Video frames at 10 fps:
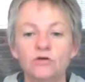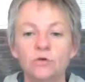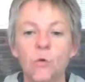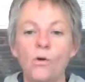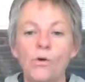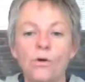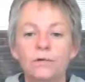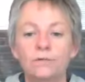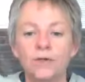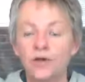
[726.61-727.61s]
draw,
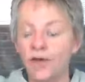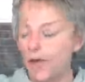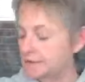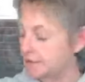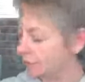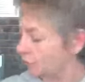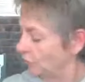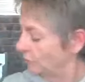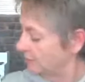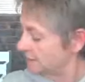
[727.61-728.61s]
as in
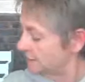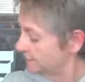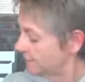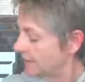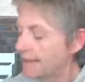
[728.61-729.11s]
movement.